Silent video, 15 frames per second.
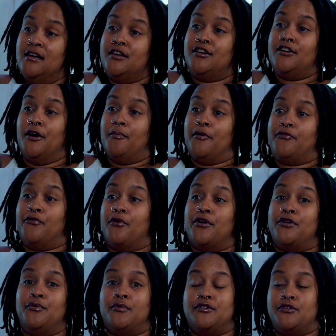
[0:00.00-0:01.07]
You know, before
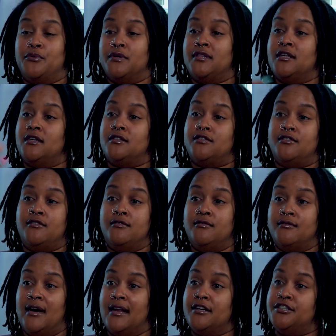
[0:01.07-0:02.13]
you were doing this,
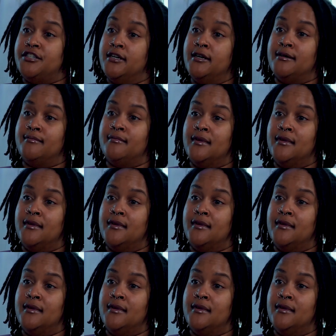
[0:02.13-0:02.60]
you had a gym.